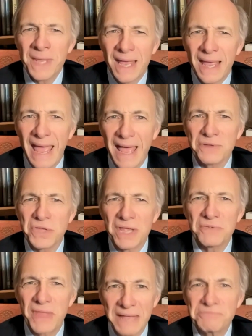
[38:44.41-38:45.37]
And
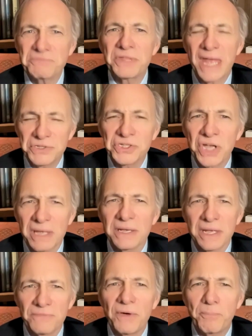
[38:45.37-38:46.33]
that's
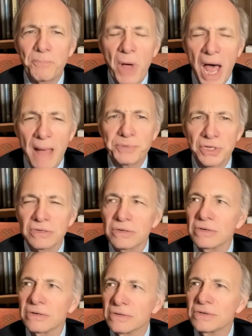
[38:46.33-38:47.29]
kind of a
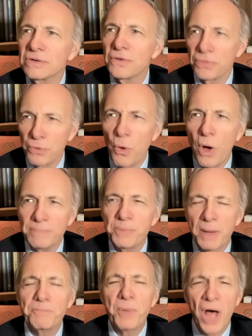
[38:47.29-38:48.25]
popular thought.
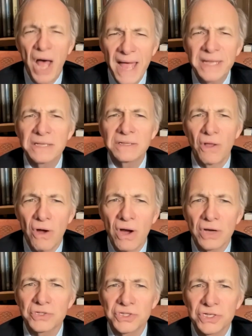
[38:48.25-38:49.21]
But by and
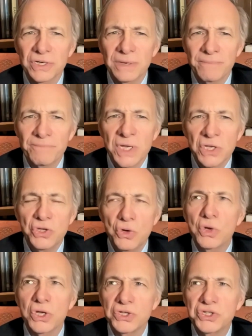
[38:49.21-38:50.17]
large, you
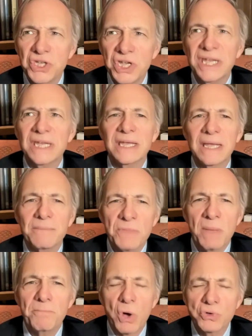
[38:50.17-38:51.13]
can see
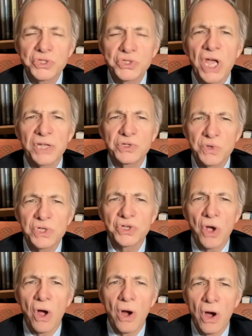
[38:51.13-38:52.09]
most countries
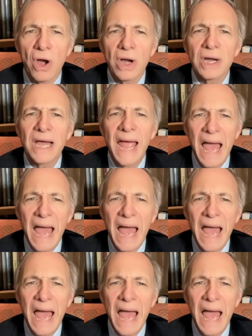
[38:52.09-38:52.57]
are